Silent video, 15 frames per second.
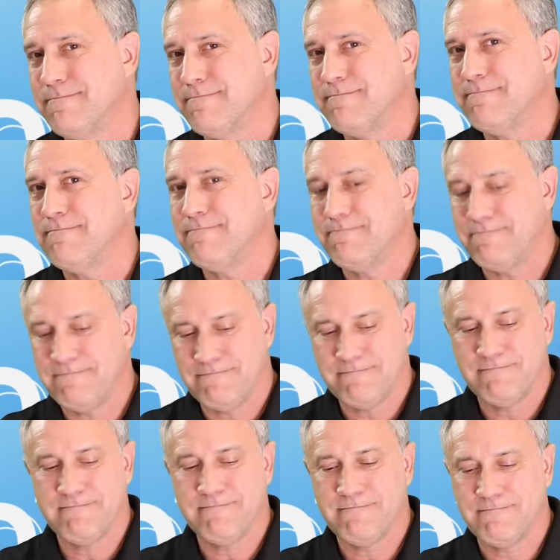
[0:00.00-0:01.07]

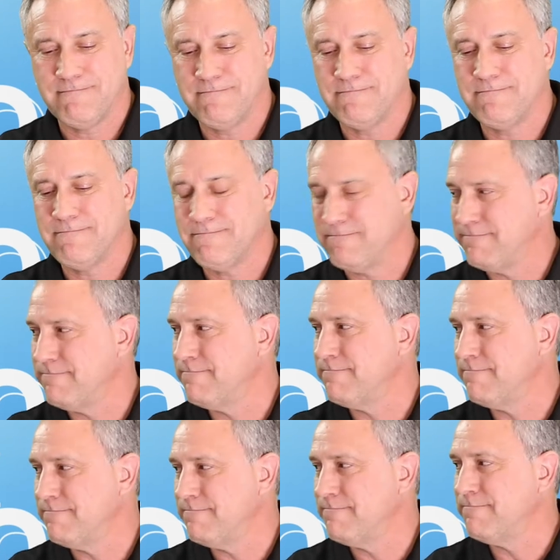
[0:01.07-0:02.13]

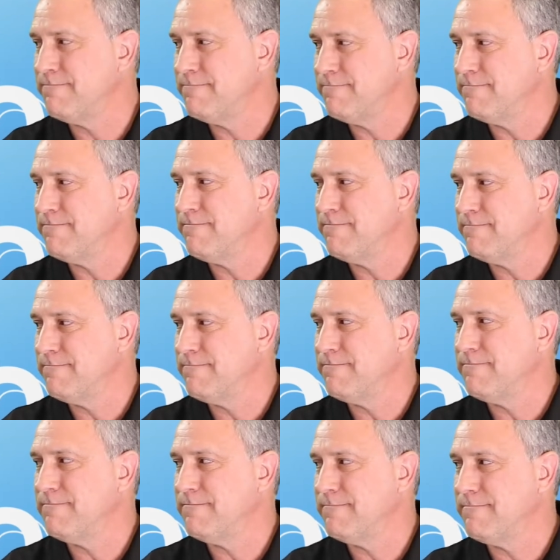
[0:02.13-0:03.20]

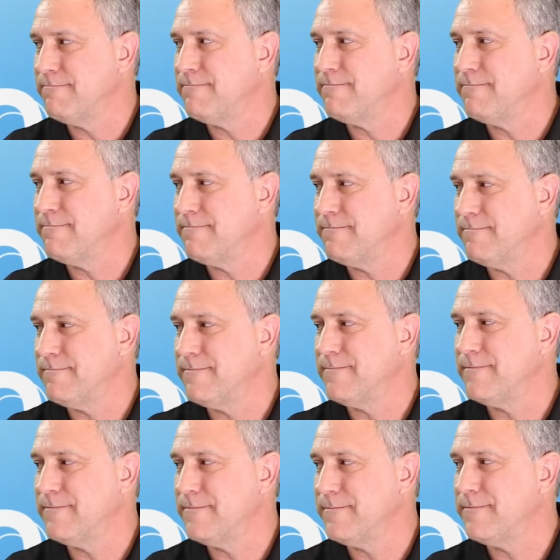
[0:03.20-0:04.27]

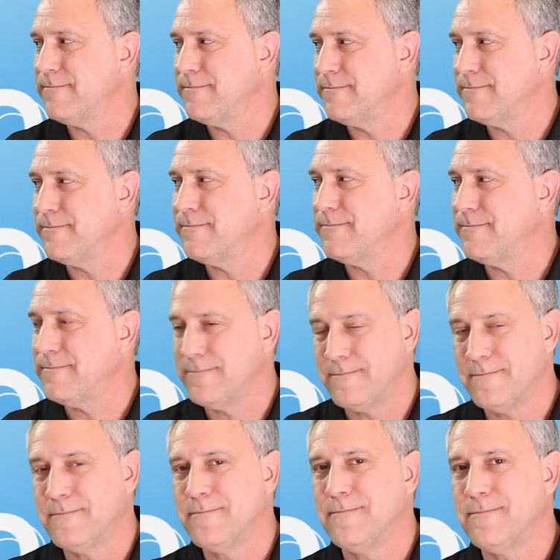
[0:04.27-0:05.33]

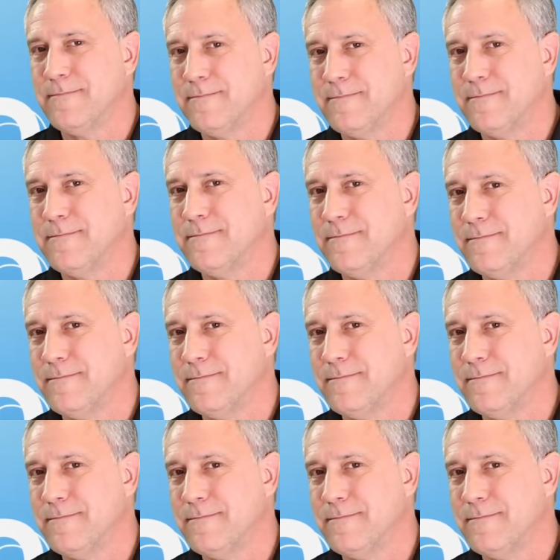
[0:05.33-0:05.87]
The person shown says nothing.